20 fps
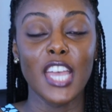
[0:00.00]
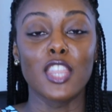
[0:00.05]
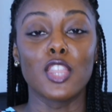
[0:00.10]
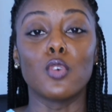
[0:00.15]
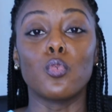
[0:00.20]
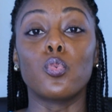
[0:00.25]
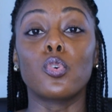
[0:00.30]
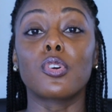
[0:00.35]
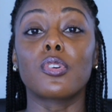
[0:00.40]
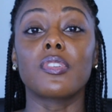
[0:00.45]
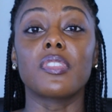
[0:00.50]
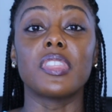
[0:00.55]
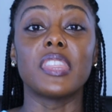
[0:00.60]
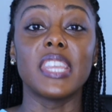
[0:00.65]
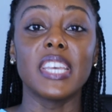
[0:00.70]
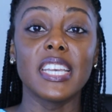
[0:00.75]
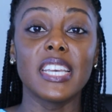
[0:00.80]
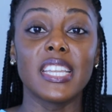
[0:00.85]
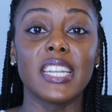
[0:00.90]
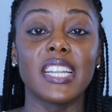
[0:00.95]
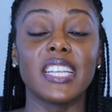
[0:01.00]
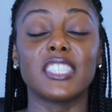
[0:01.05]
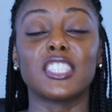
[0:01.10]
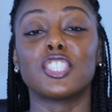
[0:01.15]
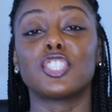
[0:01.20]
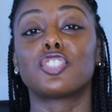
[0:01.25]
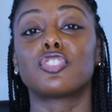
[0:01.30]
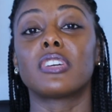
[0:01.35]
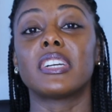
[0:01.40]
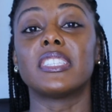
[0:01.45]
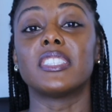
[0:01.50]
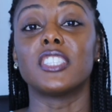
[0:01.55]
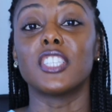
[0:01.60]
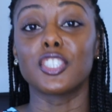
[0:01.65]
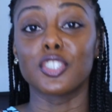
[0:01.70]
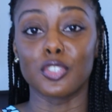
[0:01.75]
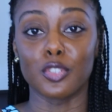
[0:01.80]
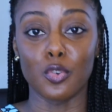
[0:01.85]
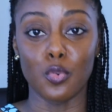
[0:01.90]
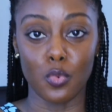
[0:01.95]
The word then is a
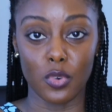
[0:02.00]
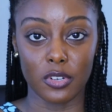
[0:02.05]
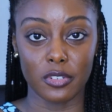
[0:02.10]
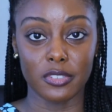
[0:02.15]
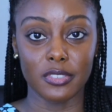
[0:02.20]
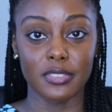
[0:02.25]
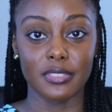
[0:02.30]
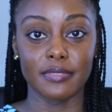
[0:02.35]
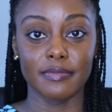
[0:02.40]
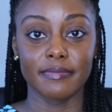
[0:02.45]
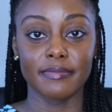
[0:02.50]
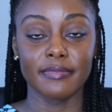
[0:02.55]
transitional word.